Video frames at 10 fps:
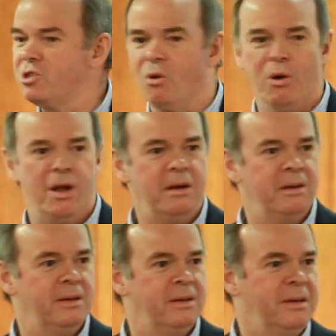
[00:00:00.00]
taller,
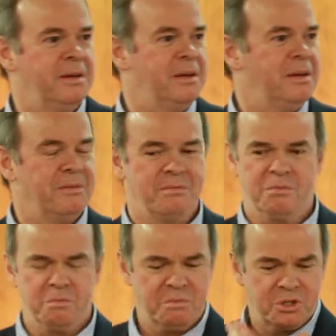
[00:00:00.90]

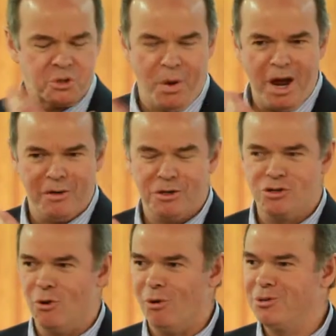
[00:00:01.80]
squarer
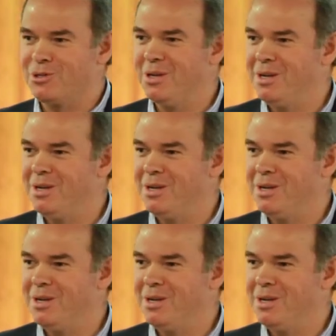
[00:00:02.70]
jaws,